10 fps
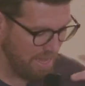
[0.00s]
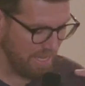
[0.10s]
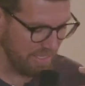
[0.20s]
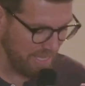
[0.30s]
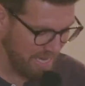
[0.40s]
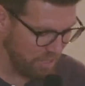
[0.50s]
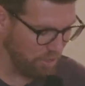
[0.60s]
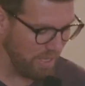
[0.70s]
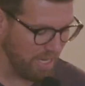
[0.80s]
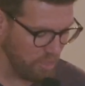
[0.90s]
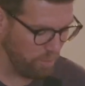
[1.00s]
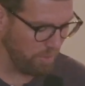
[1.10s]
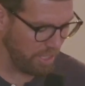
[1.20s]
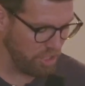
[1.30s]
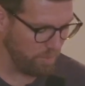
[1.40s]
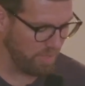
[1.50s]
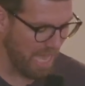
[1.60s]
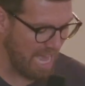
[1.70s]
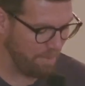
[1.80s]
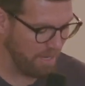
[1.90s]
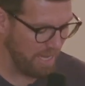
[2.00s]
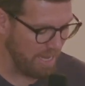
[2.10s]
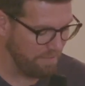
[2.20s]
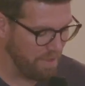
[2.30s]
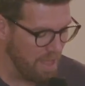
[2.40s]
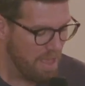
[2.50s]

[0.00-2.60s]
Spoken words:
is entering into a relationship with Adam and Eve.